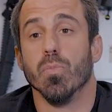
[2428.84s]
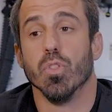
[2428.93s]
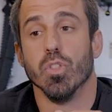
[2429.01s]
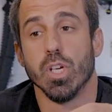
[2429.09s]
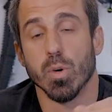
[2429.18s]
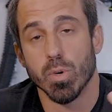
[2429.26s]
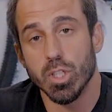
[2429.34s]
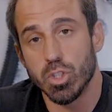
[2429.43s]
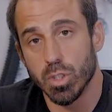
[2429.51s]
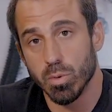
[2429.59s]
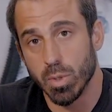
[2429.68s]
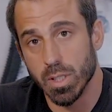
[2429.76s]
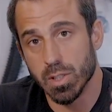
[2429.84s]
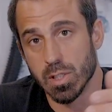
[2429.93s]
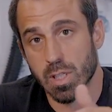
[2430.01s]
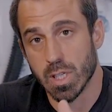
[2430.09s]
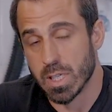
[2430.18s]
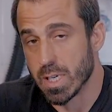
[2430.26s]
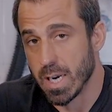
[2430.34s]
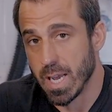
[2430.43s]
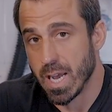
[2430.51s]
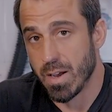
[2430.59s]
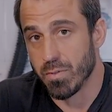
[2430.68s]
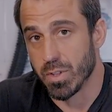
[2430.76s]
The original ones that didn't
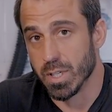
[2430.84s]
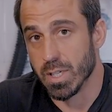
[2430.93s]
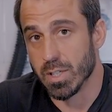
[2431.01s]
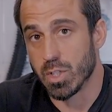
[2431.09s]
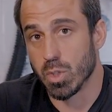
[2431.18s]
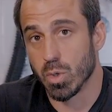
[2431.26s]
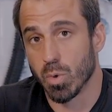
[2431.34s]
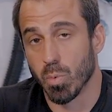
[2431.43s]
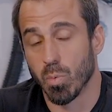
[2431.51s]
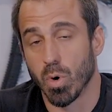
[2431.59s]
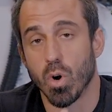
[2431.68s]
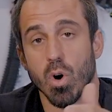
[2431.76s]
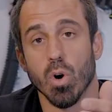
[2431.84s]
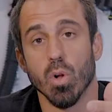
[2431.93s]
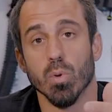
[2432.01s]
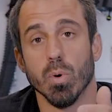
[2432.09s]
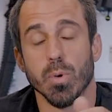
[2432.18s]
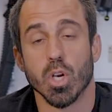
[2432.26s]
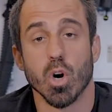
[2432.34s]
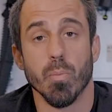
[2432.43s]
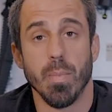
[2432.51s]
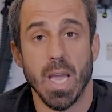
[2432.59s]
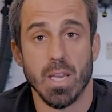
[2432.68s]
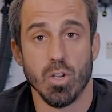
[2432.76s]
have this were all what we call
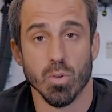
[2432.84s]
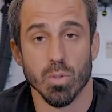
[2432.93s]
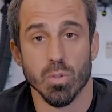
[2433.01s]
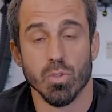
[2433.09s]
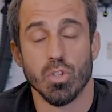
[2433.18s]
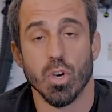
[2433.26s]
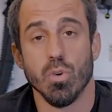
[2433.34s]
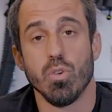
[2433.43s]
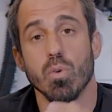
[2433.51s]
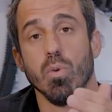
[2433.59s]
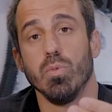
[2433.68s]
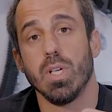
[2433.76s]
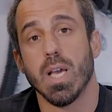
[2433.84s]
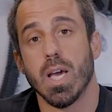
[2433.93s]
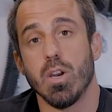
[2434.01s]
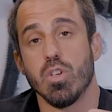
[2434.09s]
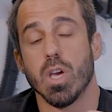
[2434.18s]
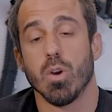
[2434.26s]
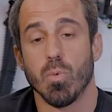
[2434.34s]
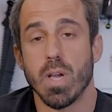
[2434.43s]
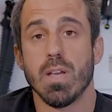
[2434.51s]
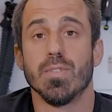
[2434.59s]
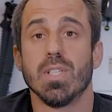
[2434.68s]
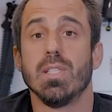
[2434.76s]
manual. So you had a
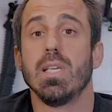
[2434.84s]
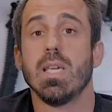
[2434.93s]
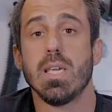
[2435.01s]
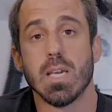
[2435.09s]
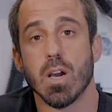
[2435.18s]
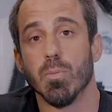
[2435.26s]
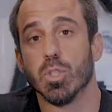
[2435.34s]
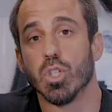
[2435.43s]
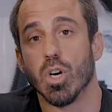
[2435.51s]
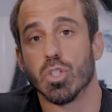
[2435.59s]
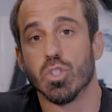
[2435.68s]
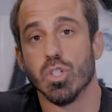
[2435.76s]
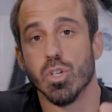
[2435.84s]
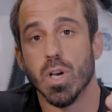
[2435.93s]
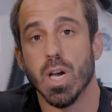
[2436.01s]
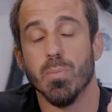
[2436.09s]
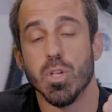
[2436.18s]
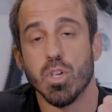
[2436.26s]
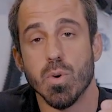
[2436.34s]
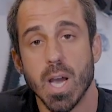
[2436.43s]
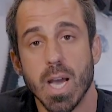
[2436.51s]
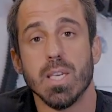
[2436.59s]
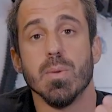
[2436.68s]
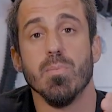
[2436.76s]
way of seeing how much oxygen you had, but you
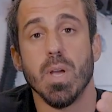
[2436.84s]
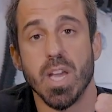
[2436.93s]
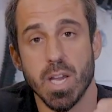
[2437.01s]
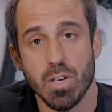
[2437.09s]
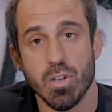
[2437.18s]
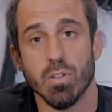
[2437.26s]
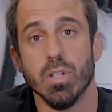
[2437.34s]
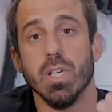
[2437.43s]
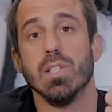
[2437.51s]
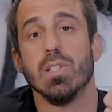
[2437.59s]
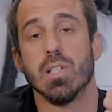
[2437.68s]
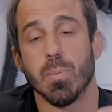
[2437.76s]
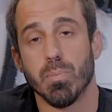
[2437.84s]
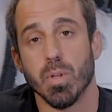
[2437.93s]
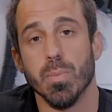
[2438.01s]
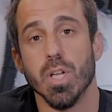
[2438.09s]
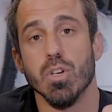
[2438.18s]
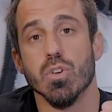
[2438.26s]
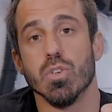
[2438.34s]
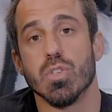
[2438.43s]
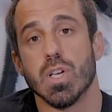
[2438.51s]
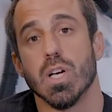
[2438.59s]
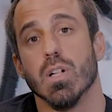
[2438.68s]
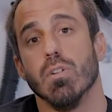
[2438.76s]
had to manually supplement
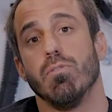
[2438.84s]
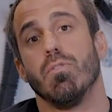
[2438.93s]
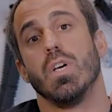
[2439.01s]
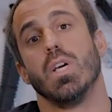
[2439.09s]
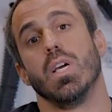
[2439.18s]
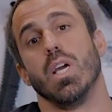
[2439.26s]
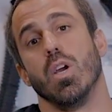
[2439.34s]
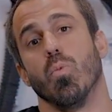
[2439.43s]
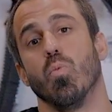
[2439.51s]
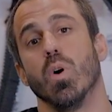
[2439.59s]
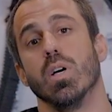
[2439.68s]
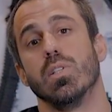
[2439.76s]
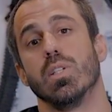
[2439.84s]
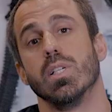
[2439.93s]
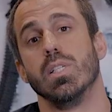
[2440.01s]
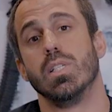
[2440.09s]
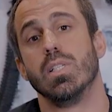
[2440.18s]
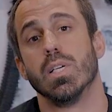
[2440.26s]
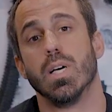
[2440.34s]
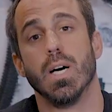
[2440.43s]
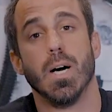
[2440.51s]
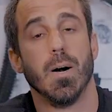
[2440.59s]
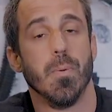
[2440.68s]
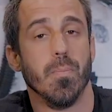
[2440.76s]
yourself. It wasn't
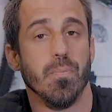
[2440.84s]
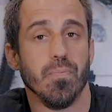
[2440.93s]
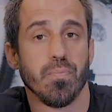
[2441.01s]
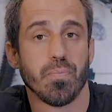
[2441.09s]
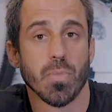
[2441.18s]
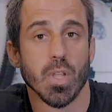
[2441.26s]
done